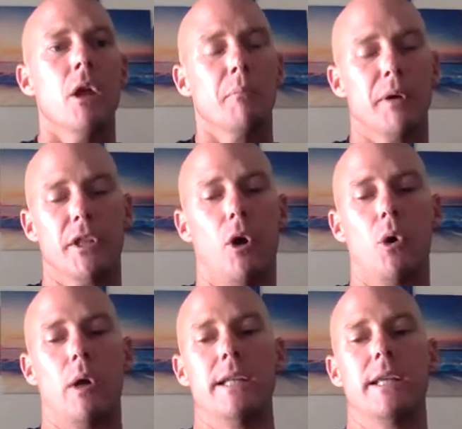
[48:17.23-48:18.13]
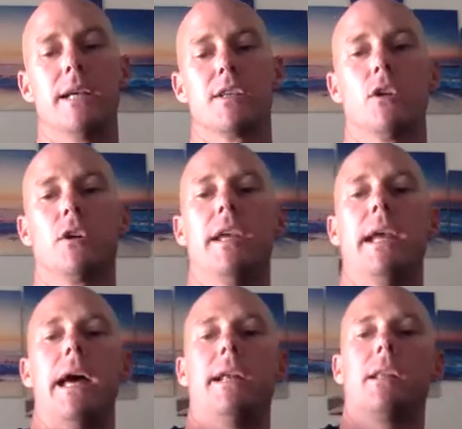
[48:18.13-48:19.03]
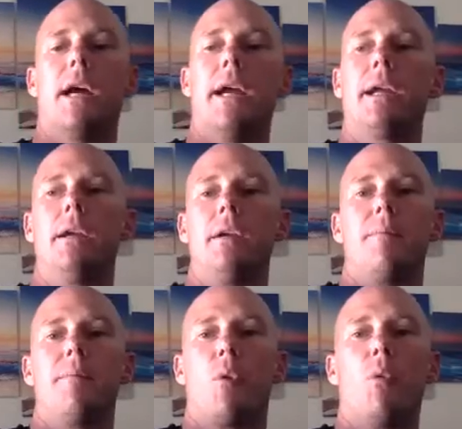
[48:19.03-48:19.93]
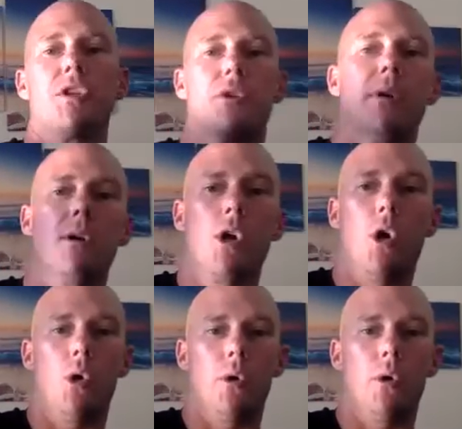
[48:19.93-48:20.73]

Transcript: But the whole idea is looking at it like, what's the real goal?